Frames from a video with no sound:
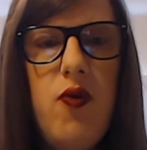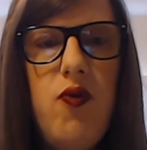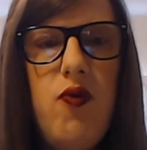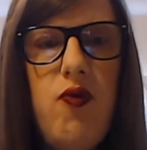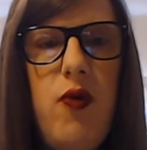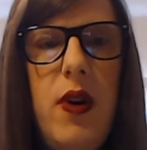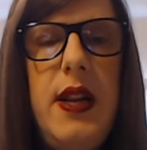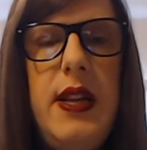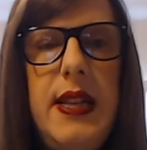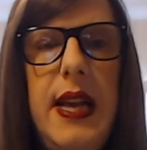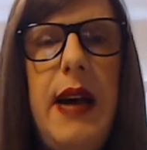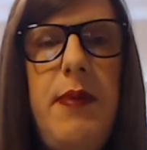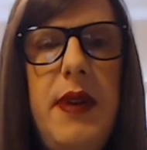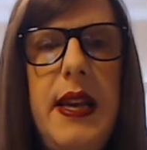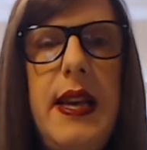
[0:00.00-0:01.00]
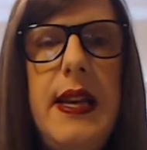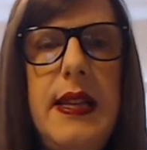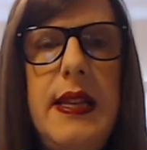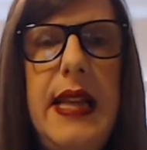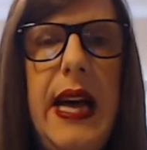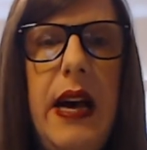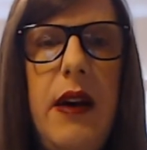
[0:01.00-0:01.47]
what is happening is
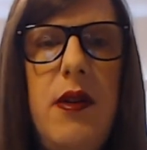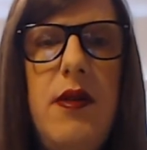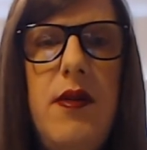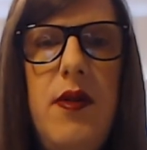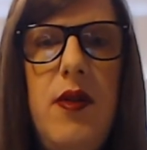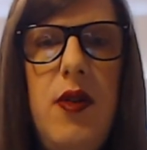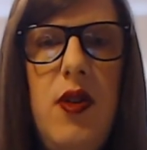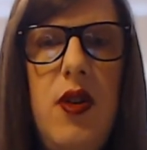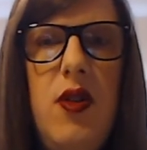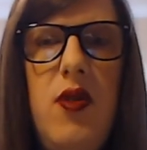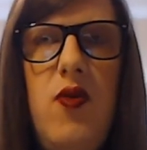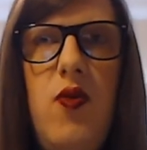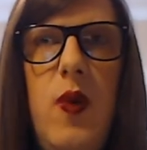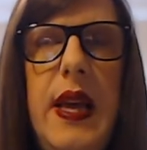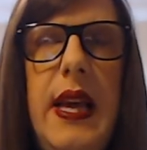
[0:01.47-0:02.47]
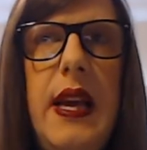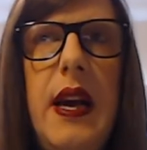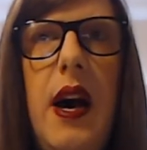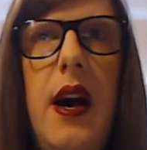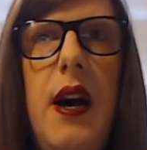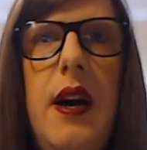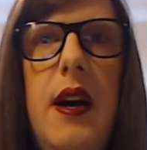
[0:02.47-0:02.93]
that we
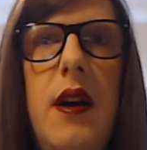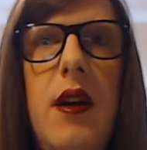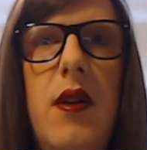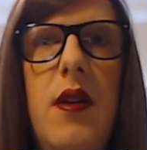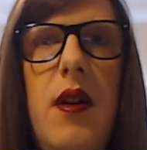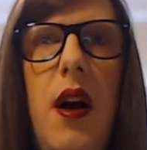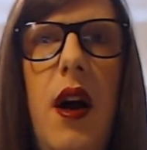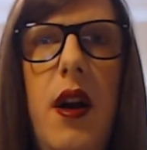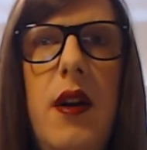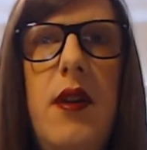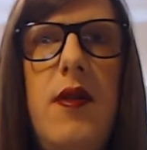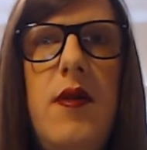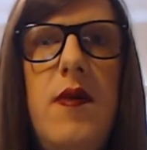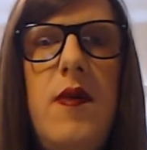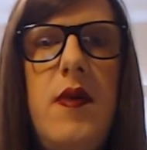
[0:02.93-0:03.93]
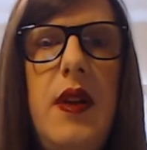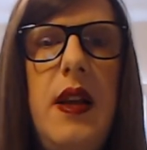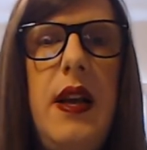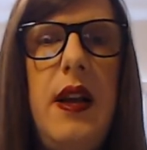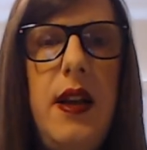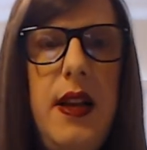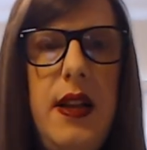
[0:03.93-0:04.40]
are
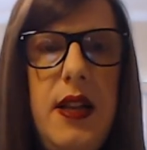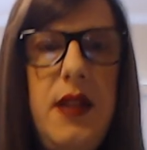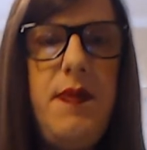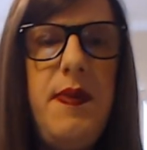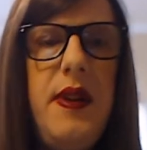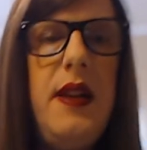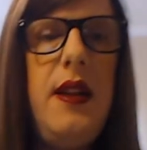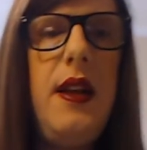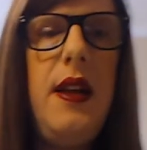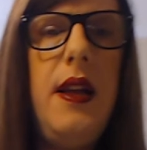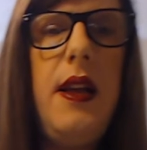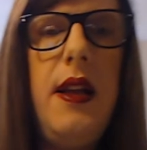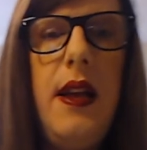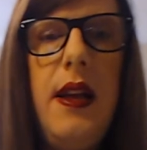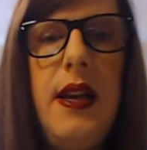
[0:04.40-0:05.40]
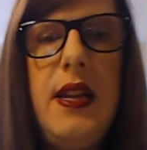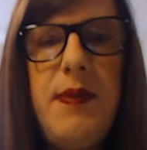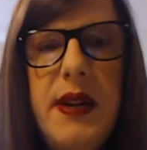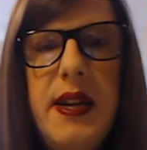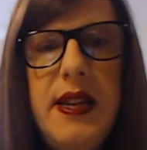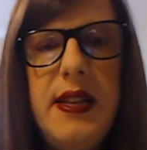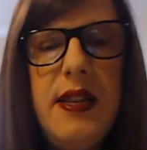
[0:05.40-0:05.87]
in this
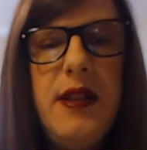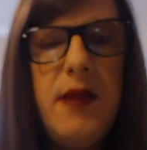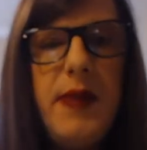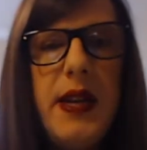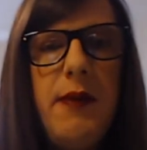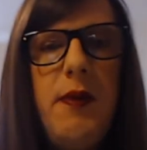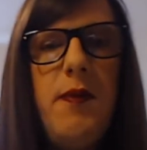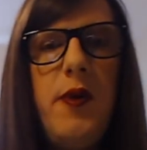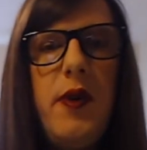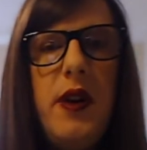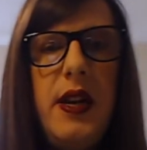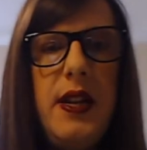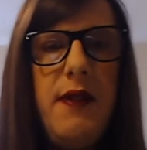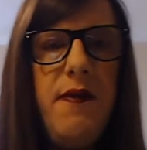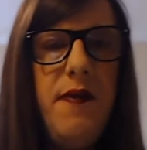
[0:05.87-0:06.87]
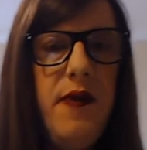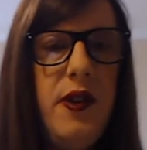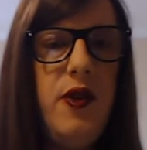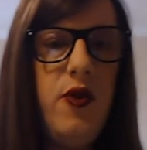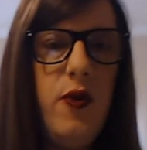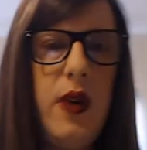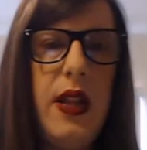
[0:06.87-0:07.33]
experiences are becoming more
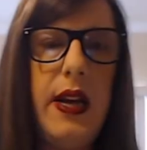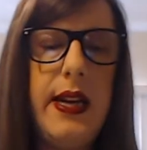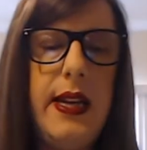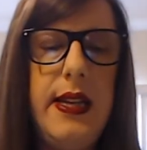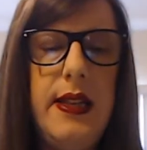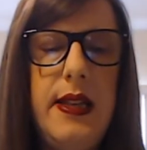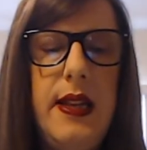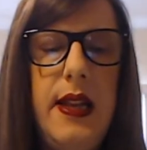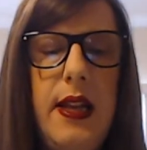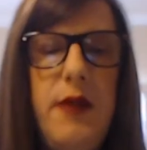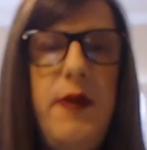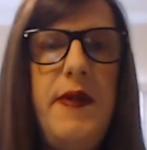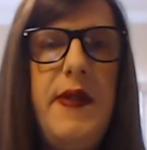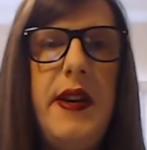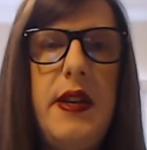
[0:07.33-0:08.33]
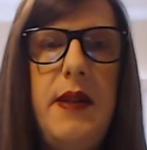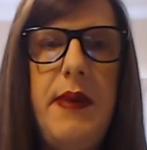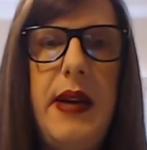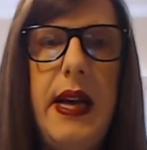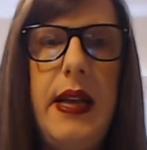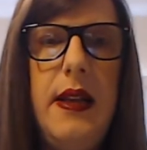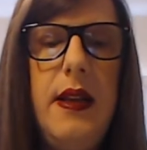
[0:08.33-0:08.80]
individualized, as we talked
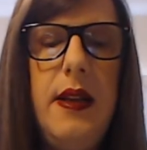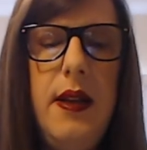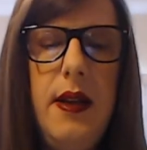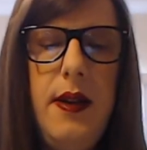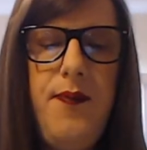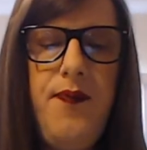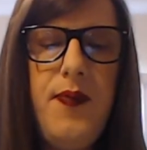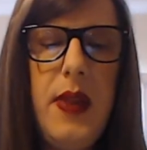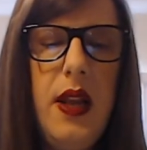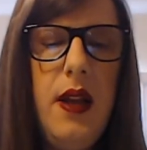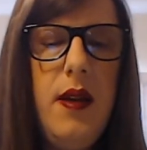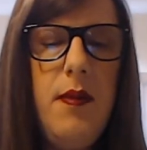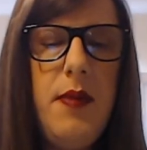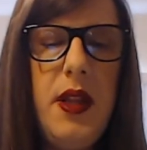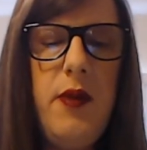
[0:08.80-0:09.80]
about. But the